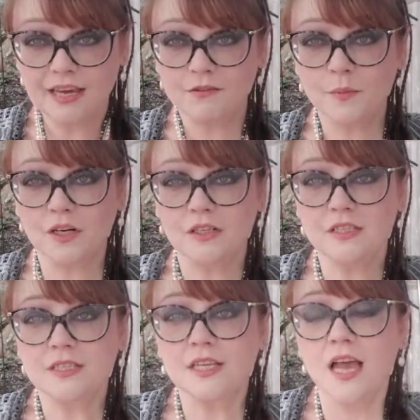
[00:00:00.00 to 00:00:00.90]
for
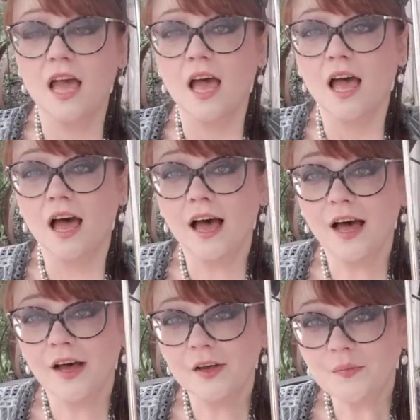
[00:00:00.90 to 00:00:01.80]
pearls,
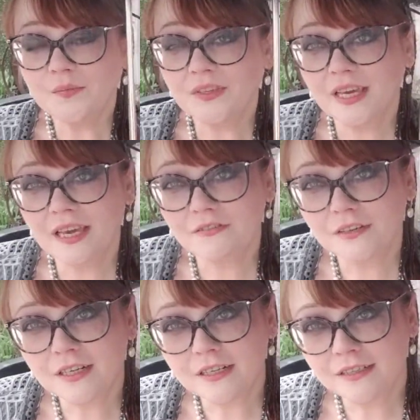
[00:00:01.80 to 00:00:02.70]
yay
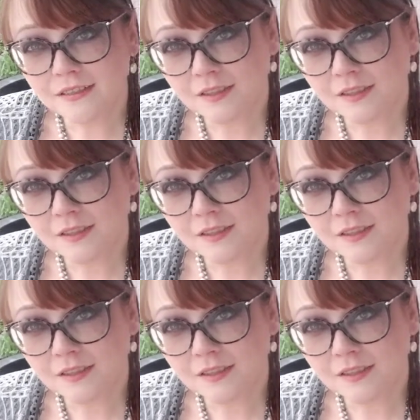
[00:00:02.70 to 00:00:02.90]
for